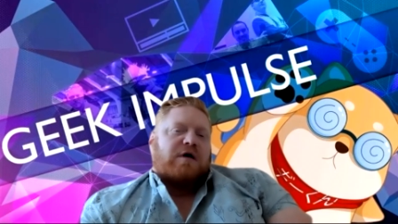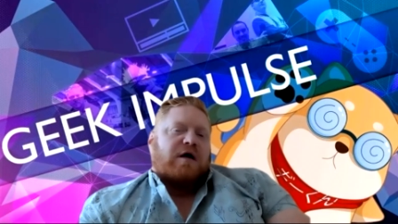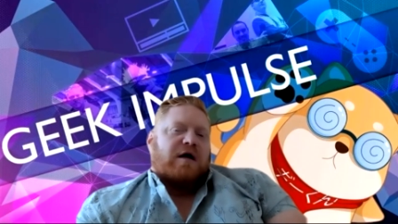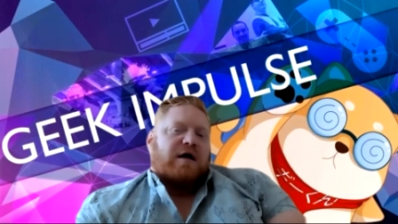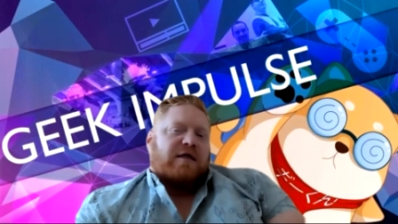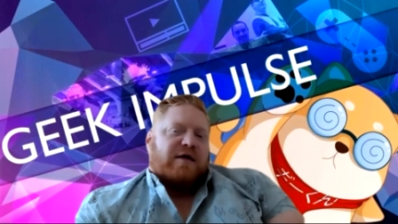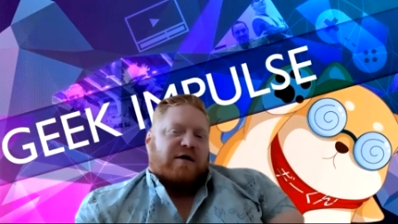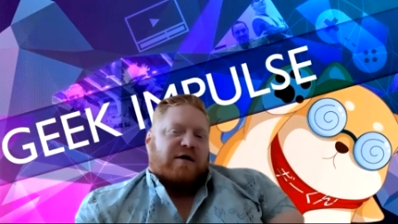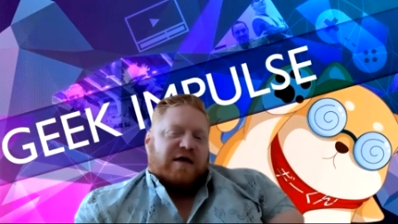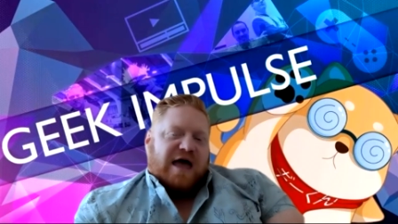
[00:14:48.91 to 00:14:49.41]

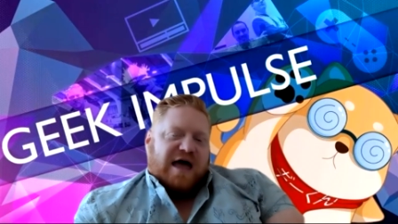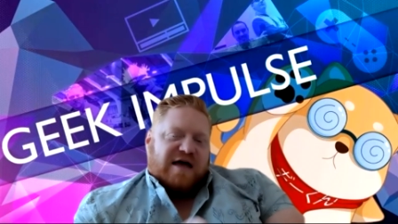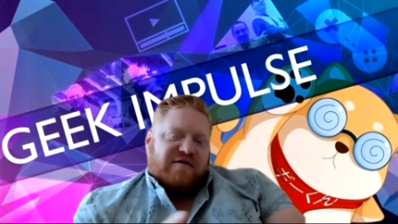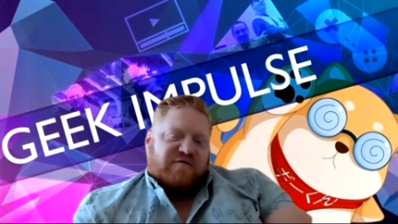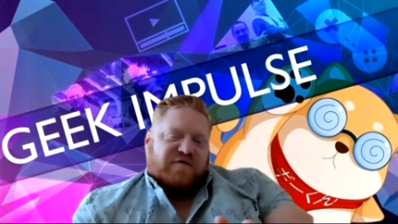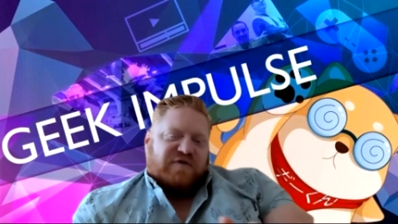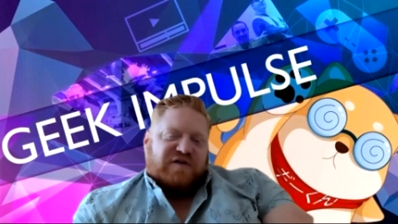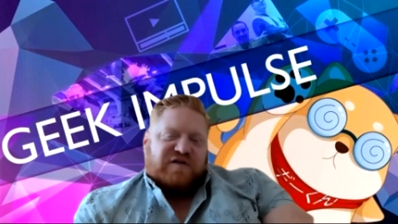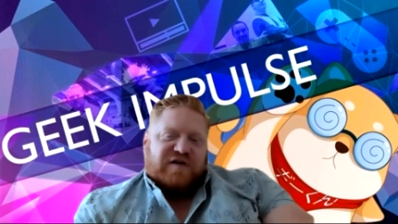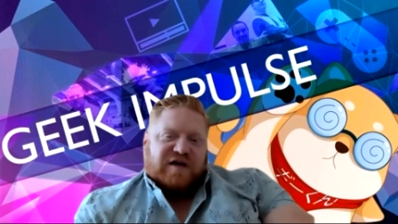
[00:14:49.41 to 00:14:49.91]
that you
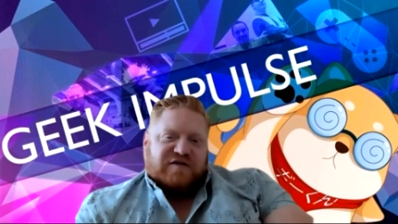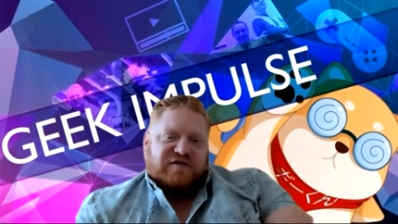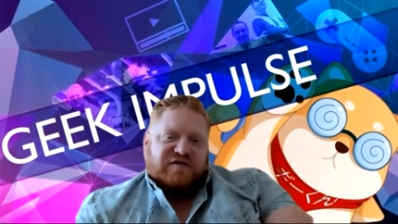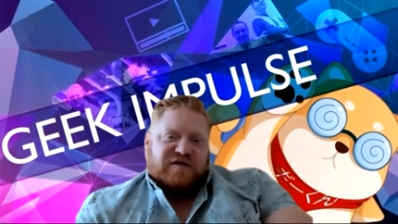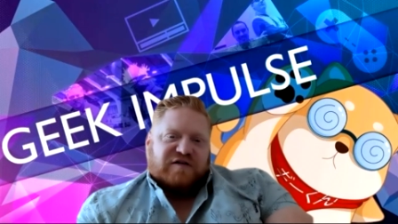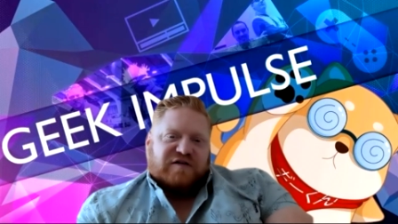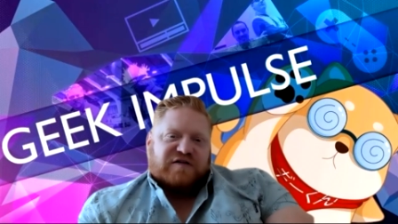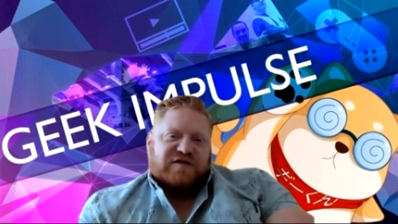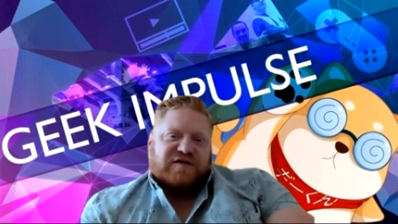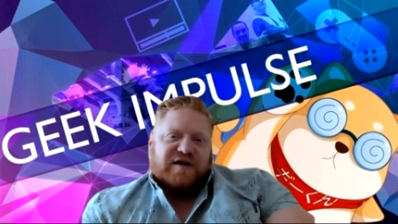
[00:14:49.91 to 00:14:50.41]
haven't said
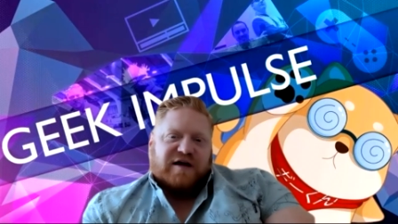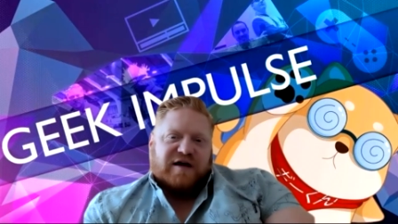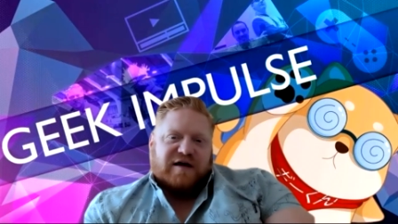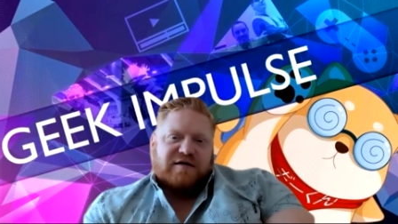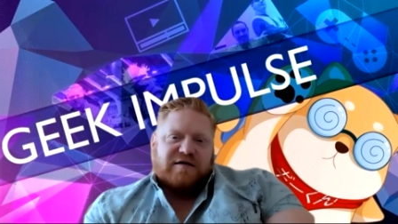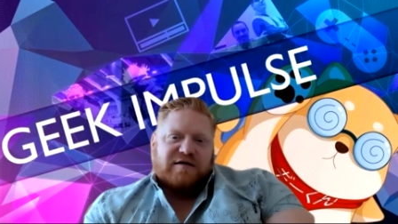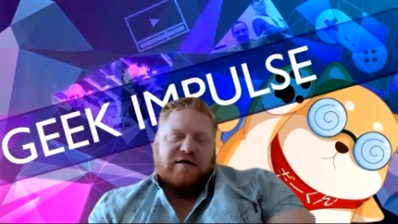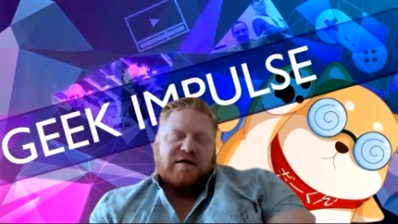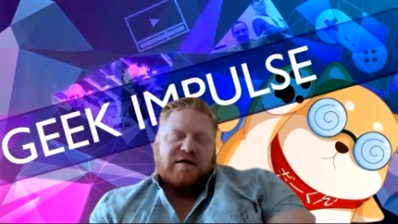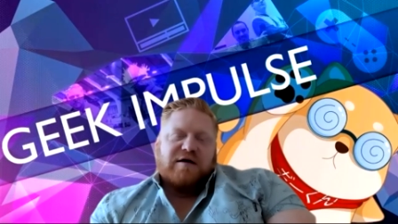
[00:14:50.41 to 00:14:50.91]
just yet
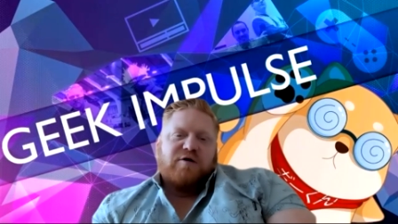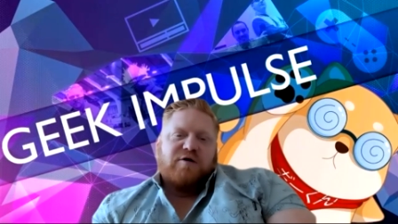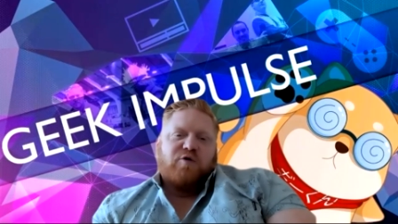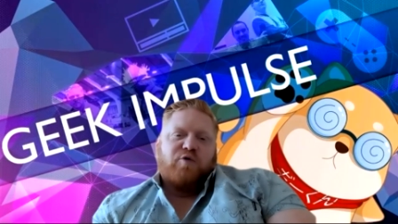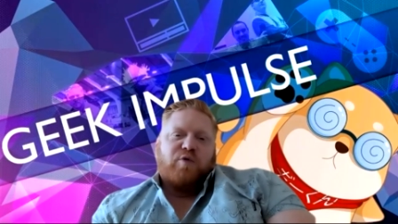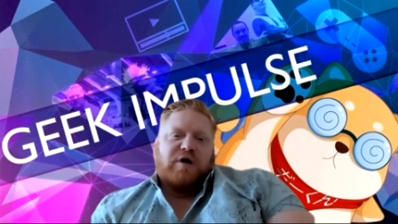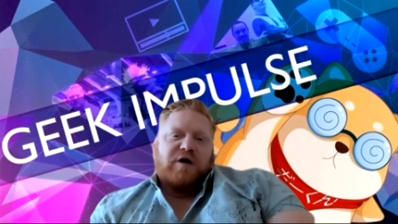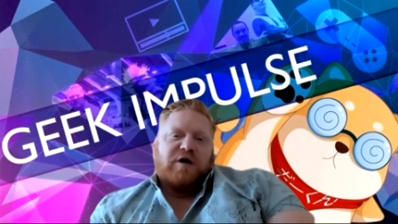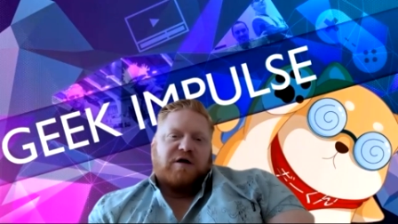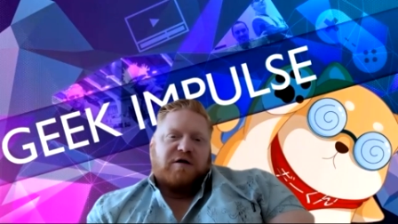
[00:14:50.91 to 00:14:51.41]

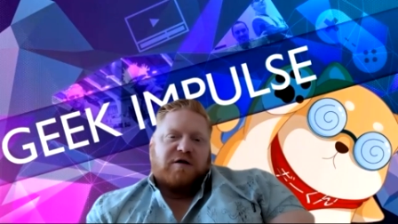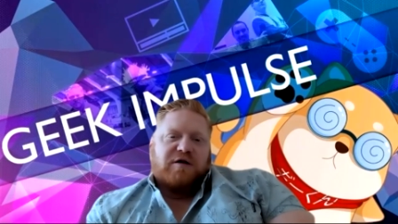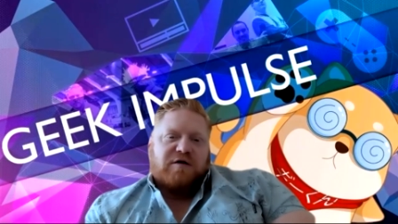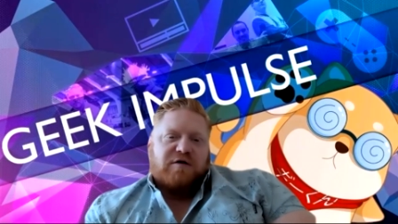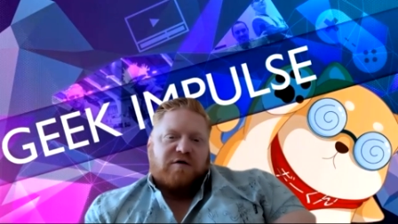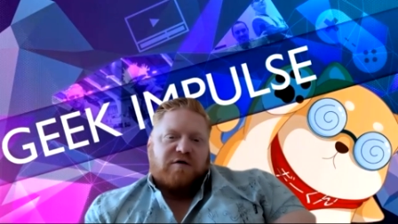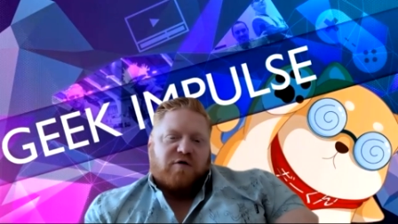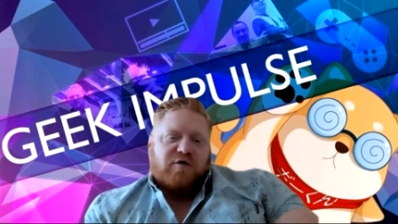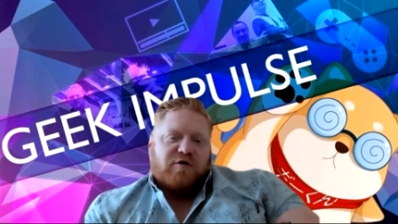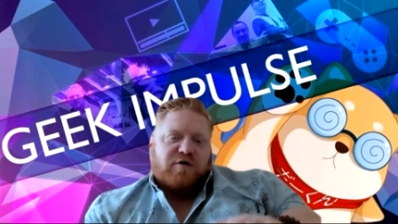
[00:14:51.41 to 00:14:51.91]

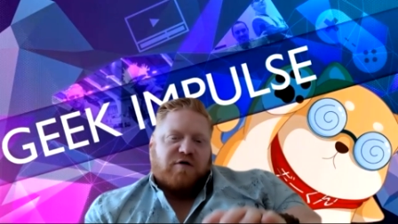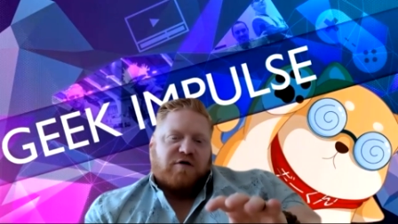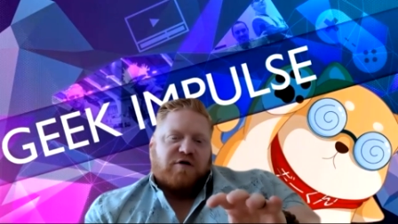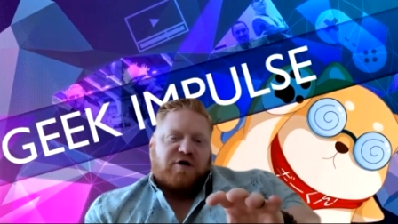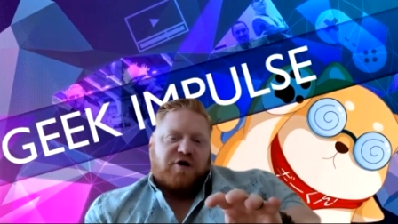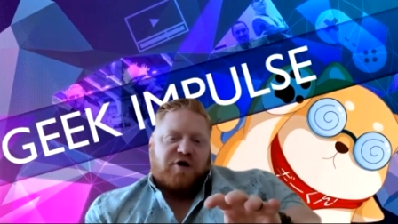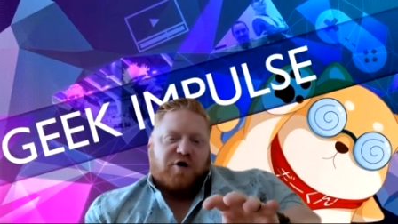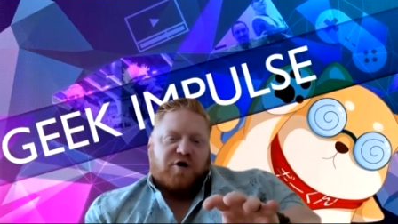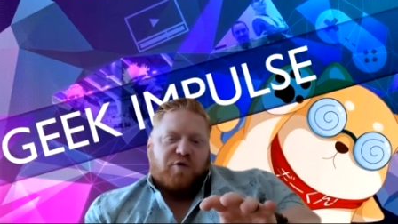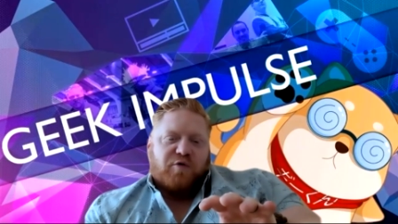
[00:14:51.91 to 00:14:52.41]
when,
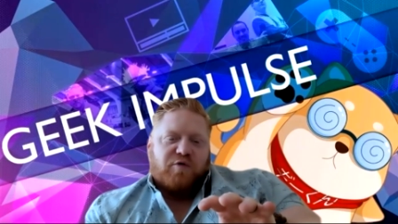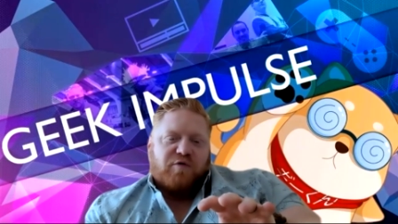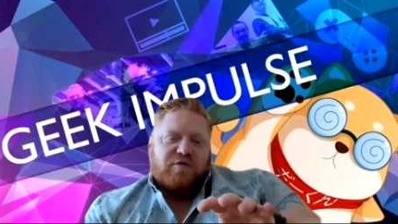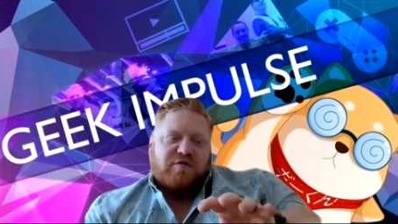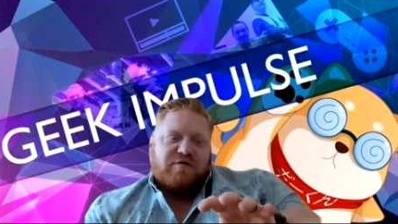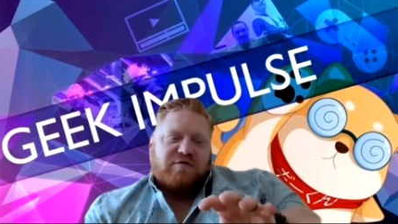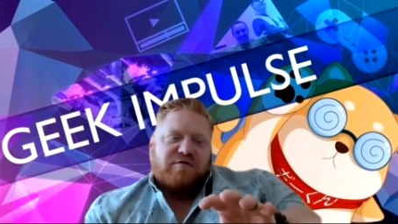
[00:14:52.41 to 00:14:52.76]
you know,